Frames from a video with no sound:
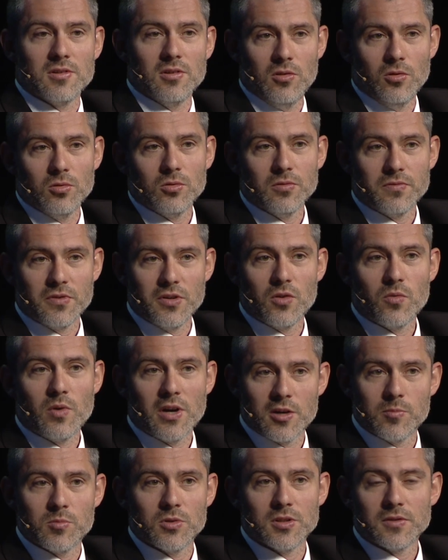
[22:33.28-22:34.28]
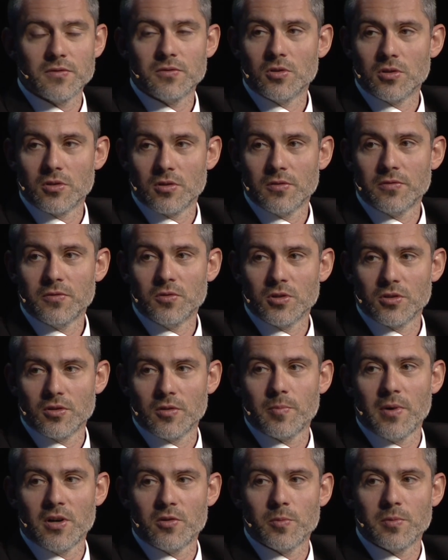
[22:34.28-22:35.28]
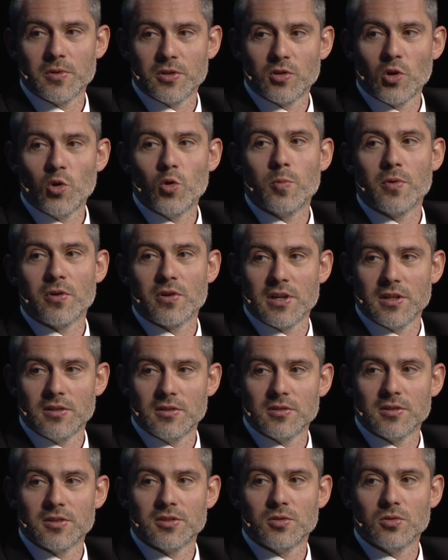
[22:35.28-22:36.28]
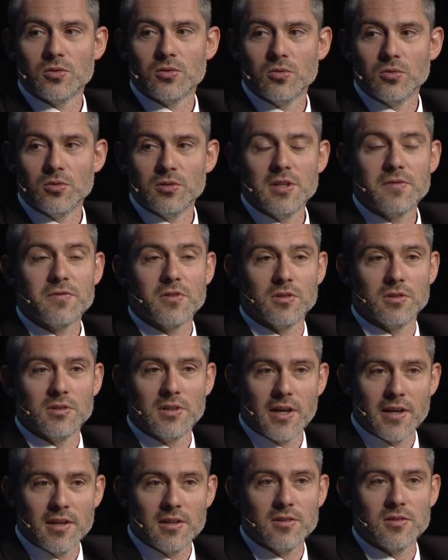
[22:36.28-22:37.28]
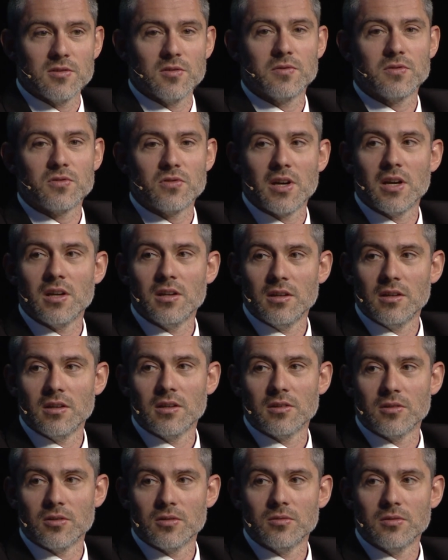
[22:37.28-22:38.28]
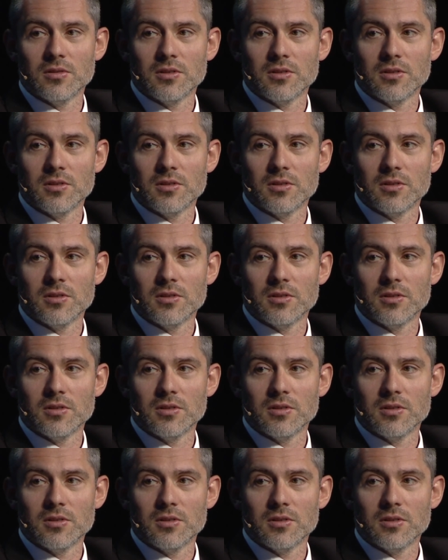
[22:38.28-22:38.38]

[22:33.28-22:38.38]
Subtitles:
a lot of requirements for the power plant operators to do different kinds of training, and